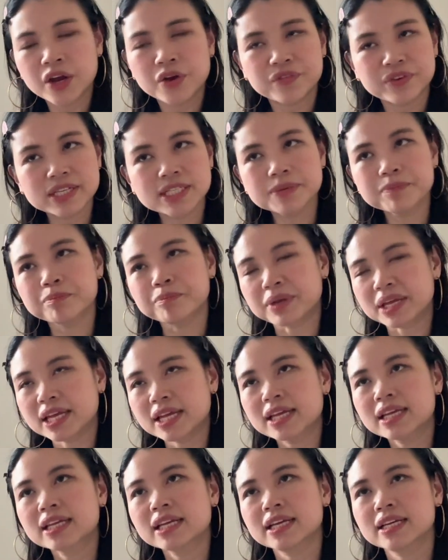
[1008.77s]
Reason
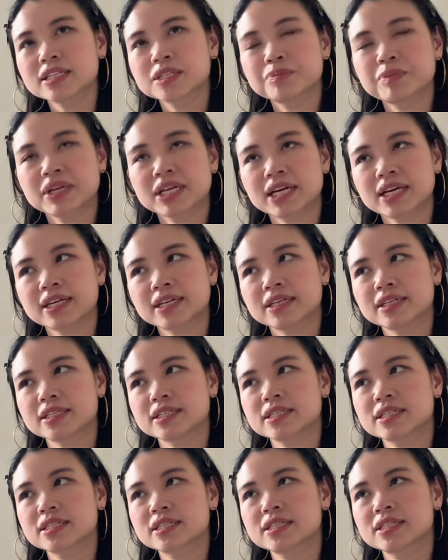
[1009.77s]
being is
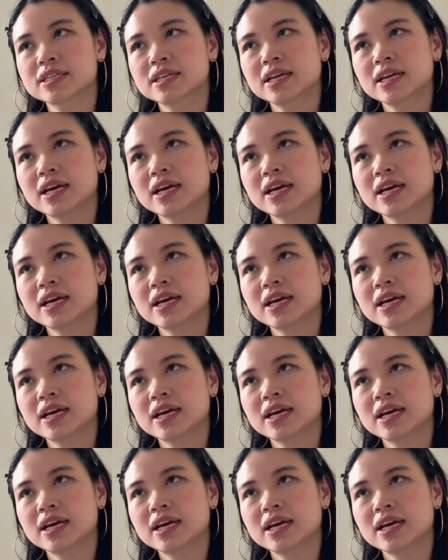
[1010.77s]
because